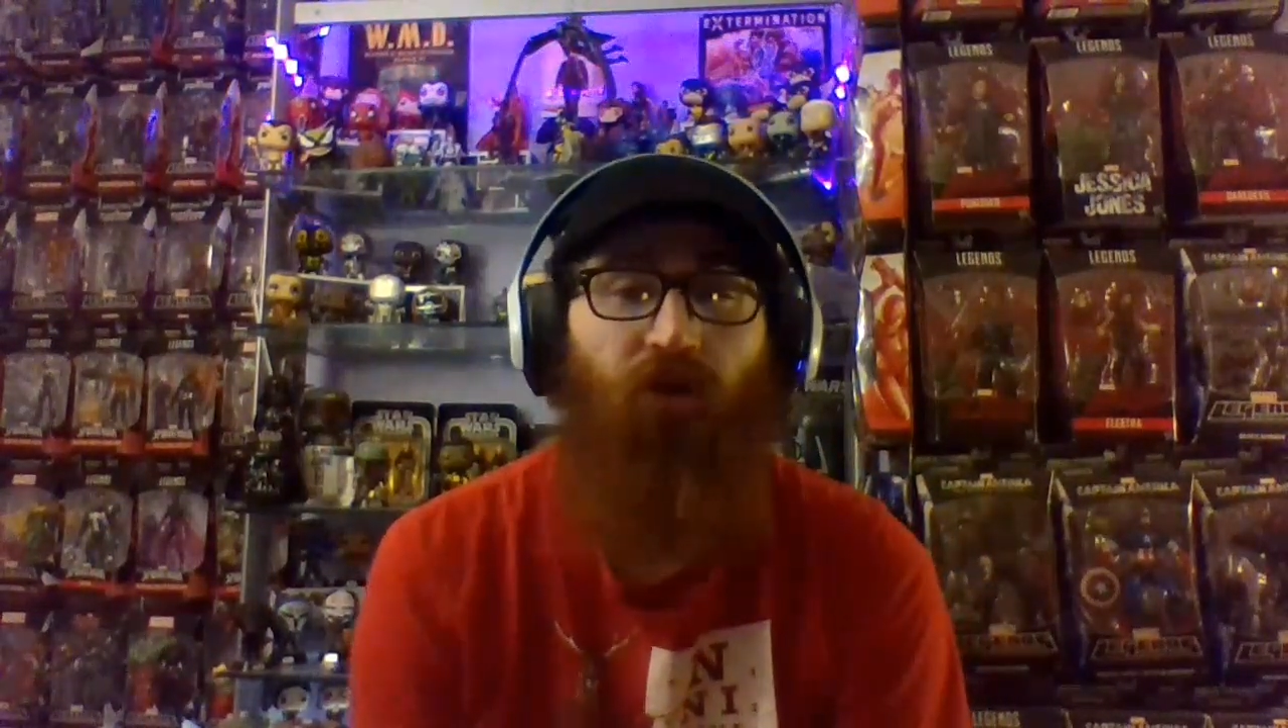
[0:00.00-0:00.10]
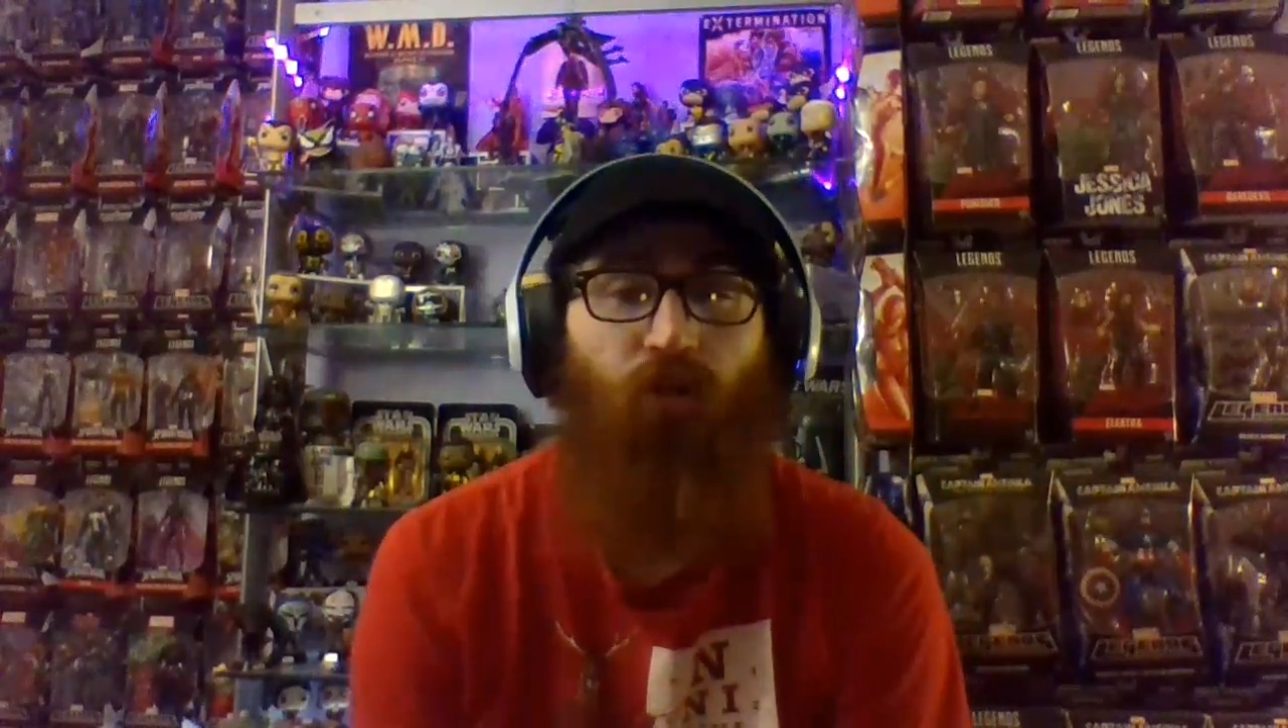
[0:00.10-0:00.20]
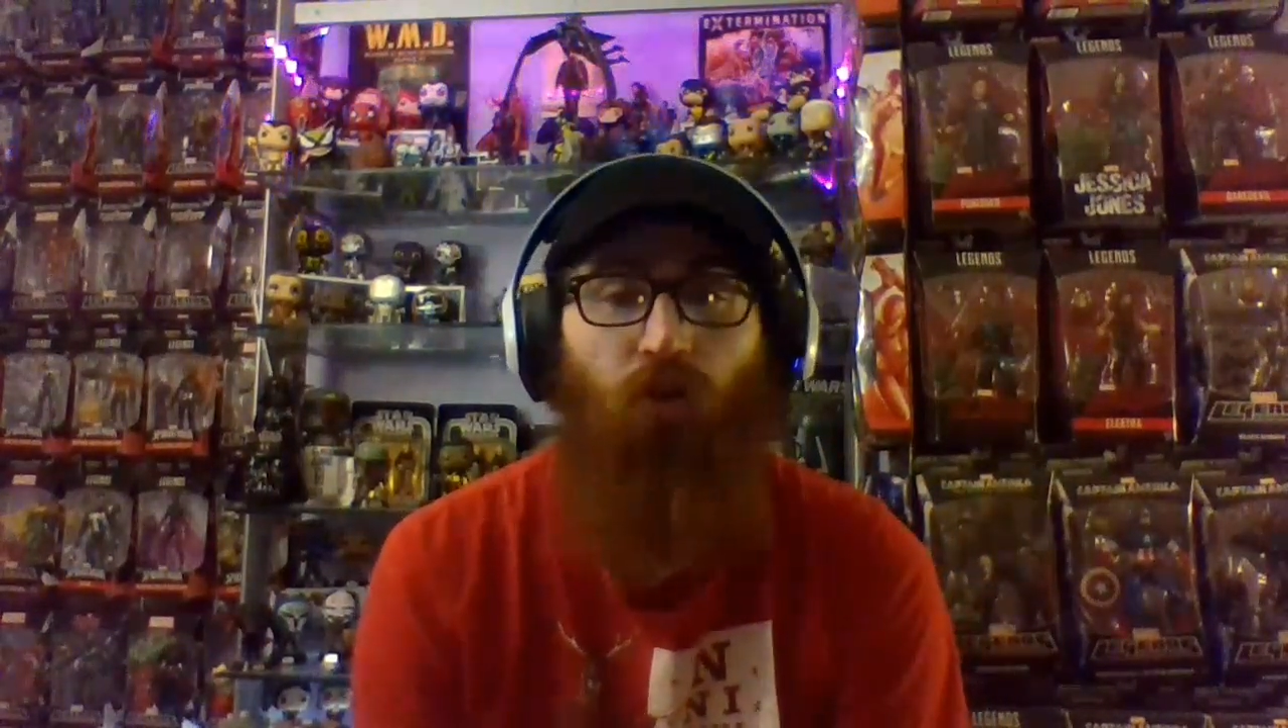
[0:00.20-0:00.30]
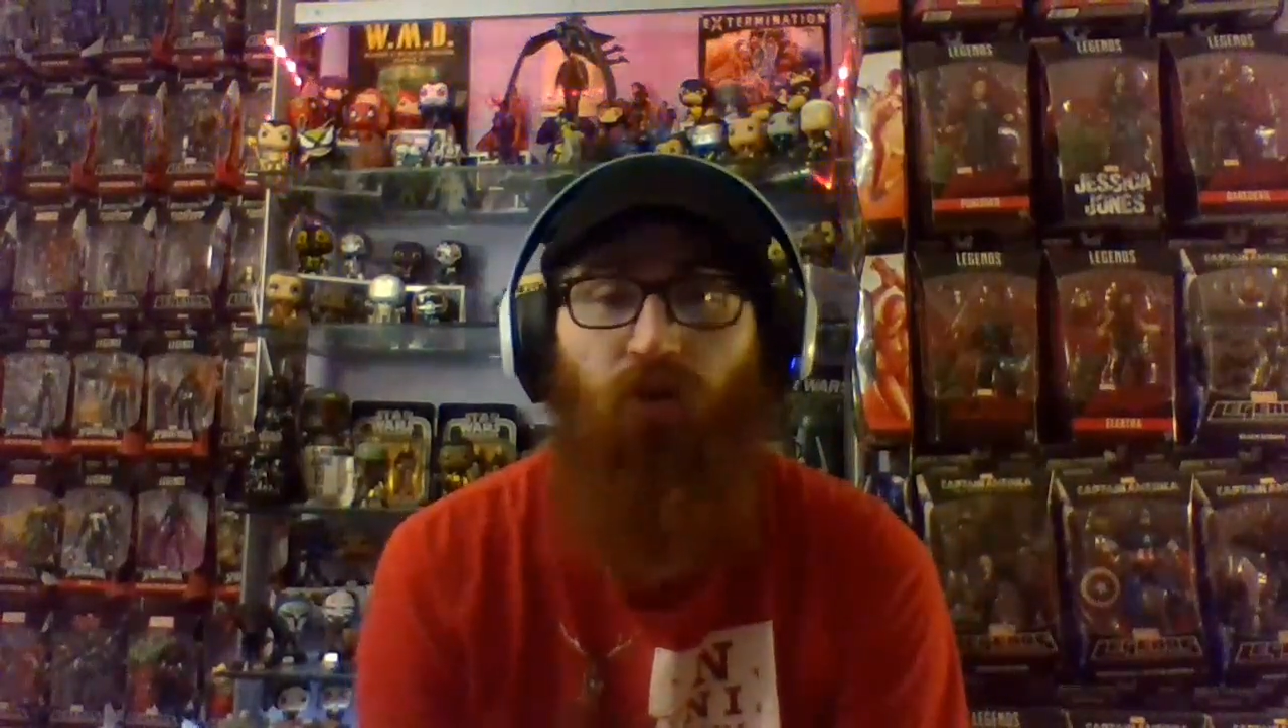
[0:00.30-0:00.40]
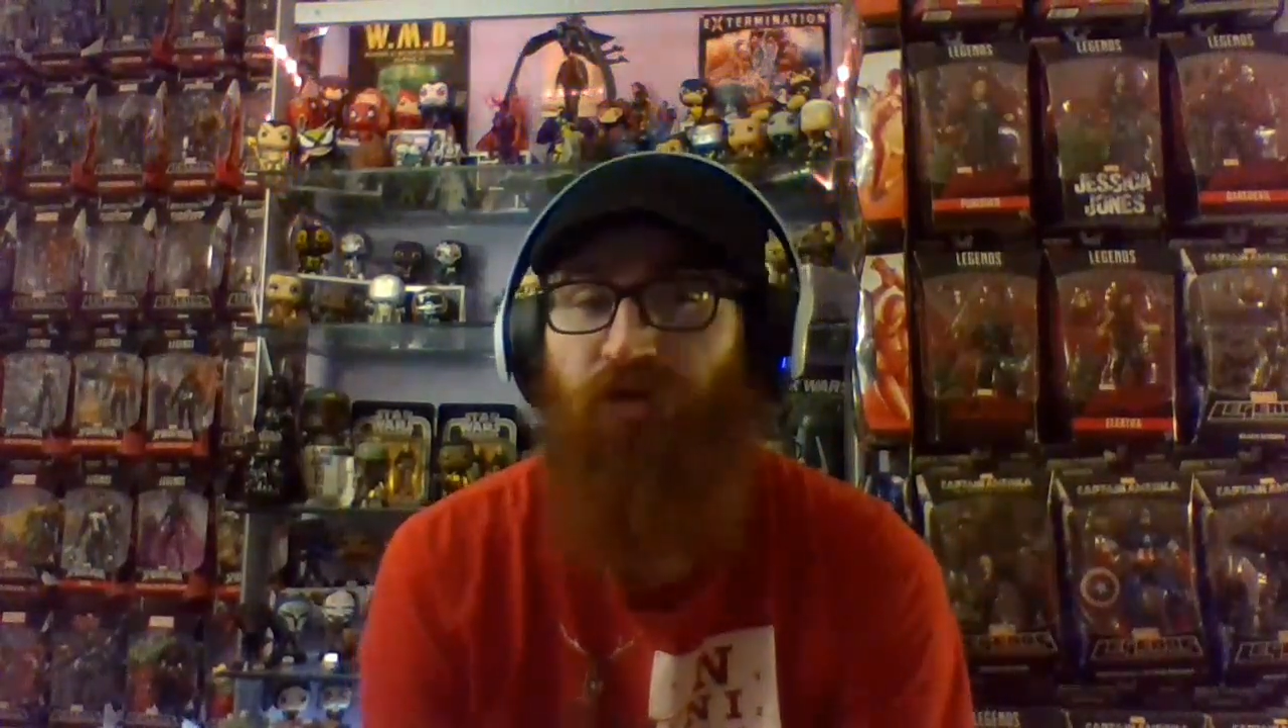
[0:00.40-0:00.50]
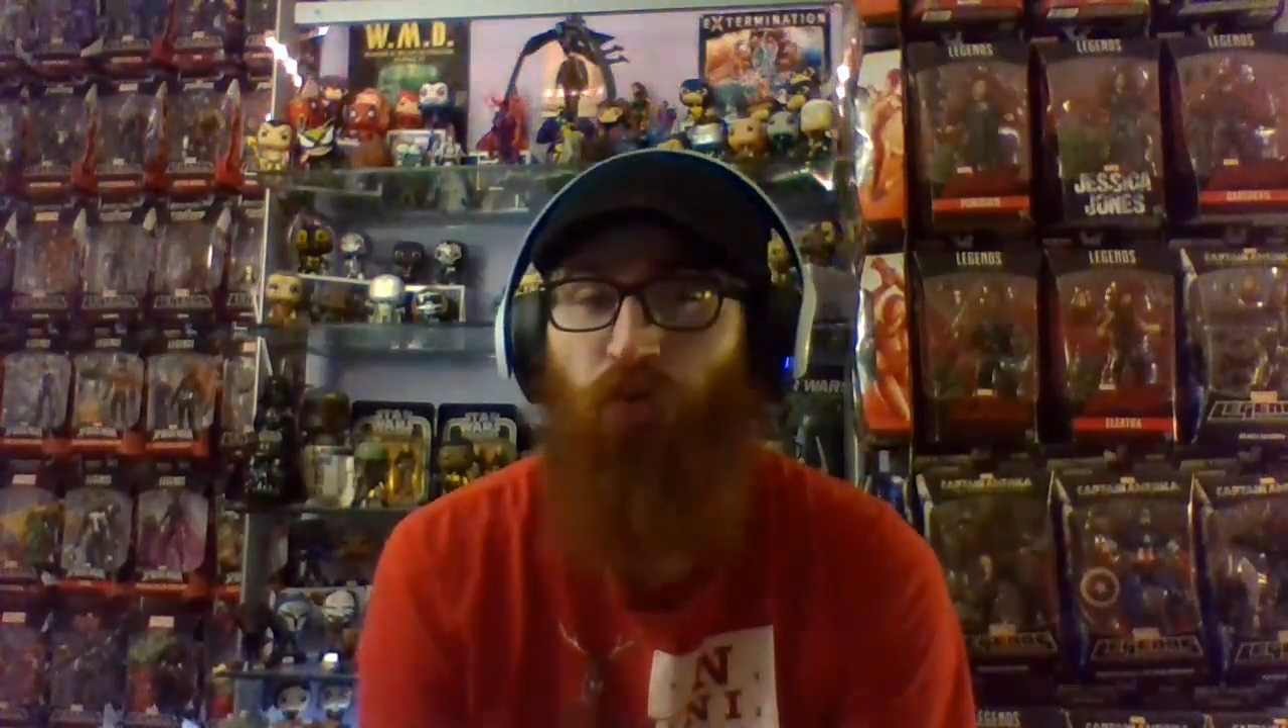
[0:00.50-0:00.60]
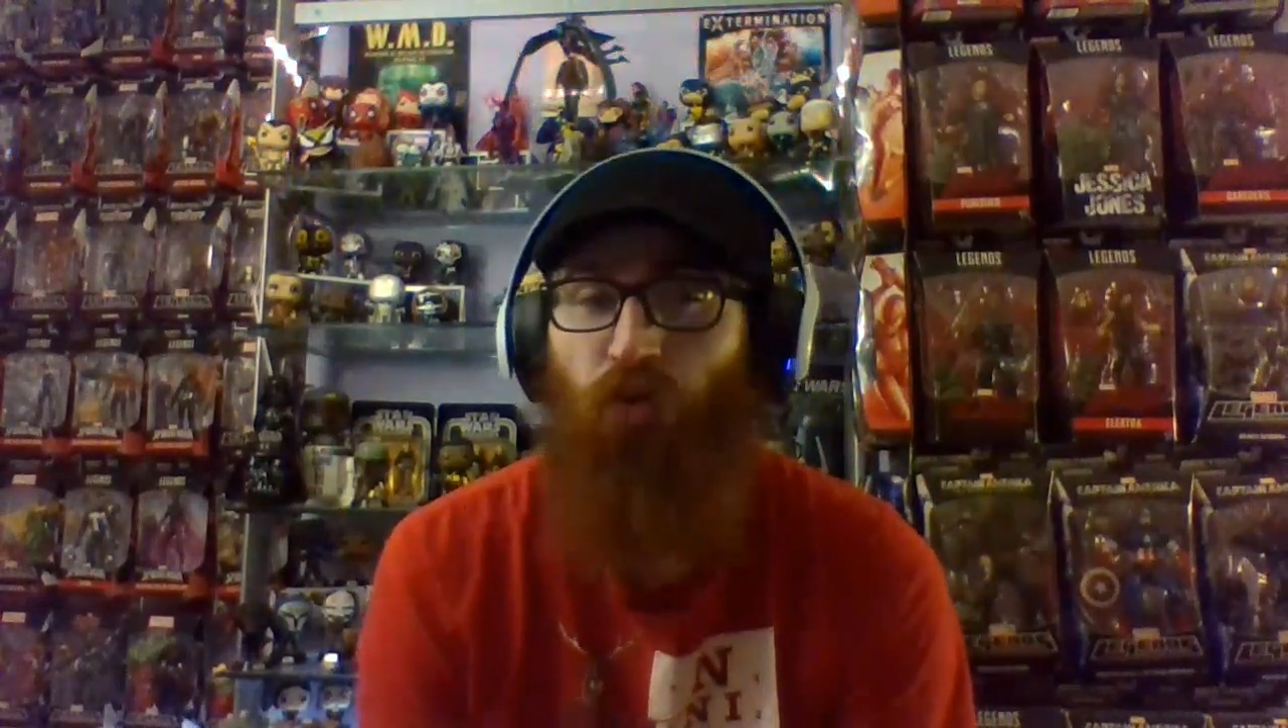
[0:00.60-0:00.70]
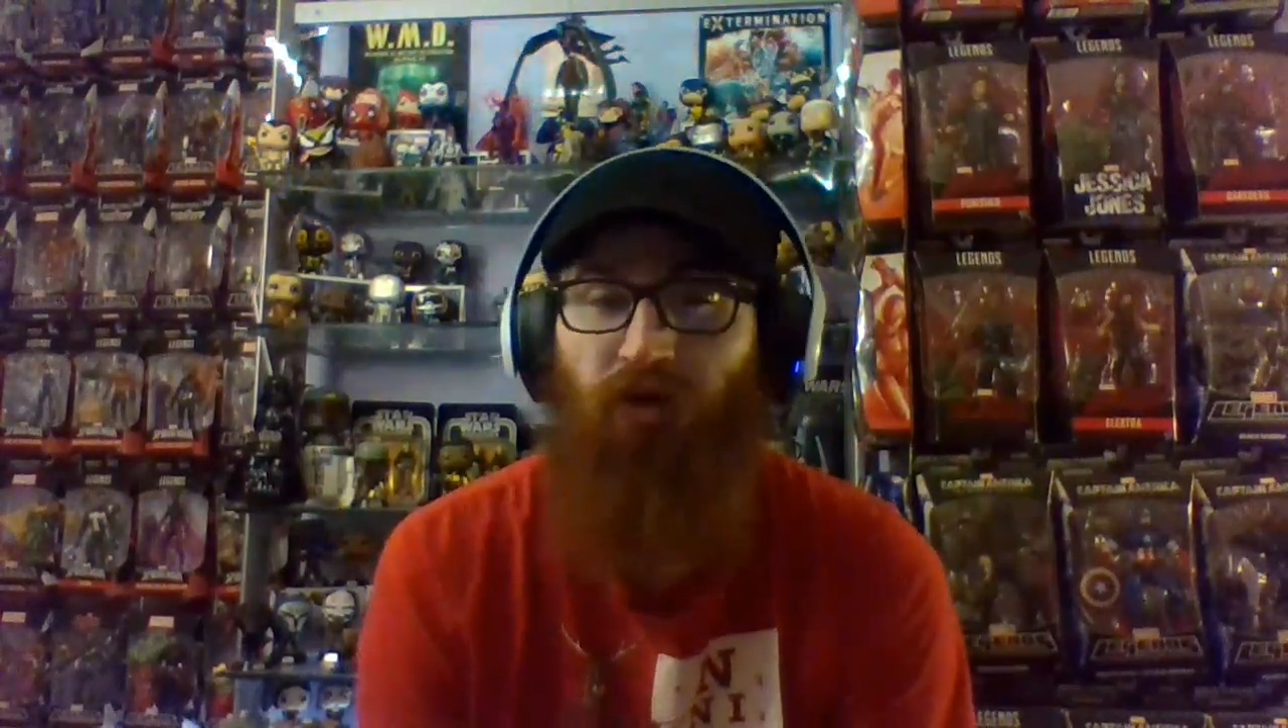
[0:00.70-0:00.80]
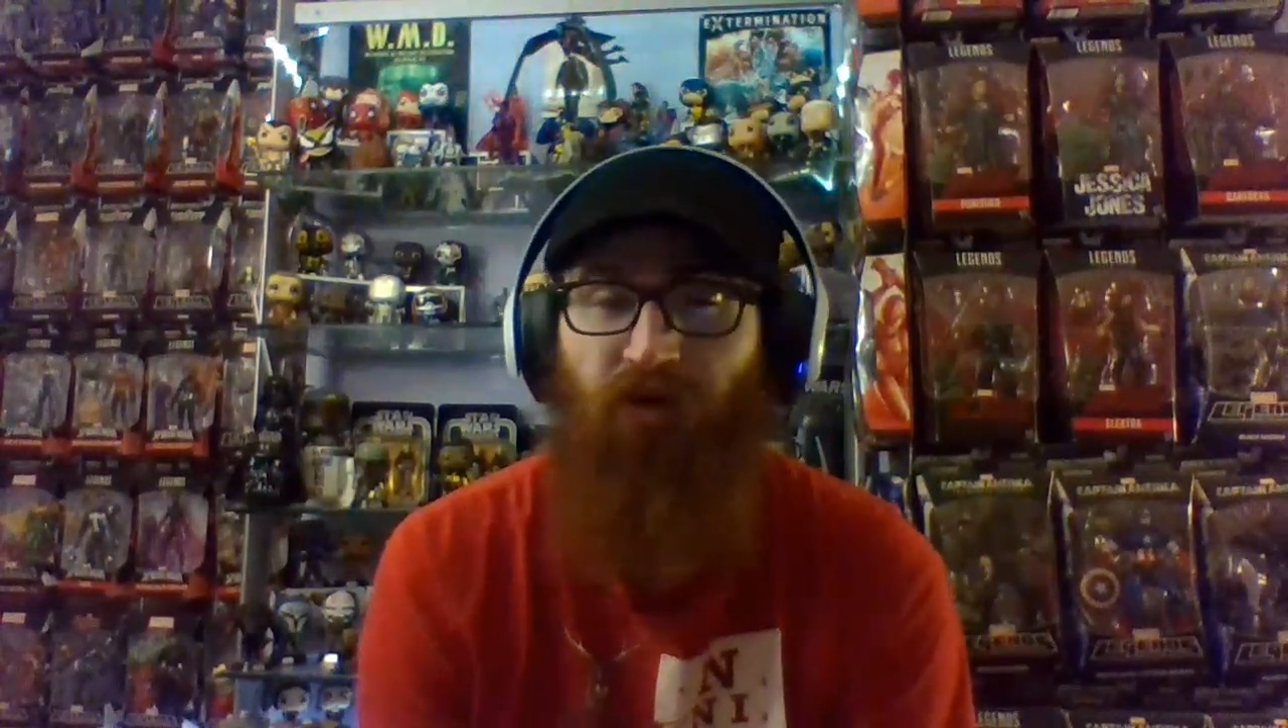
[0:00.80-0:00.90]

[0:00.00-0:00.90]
Wars War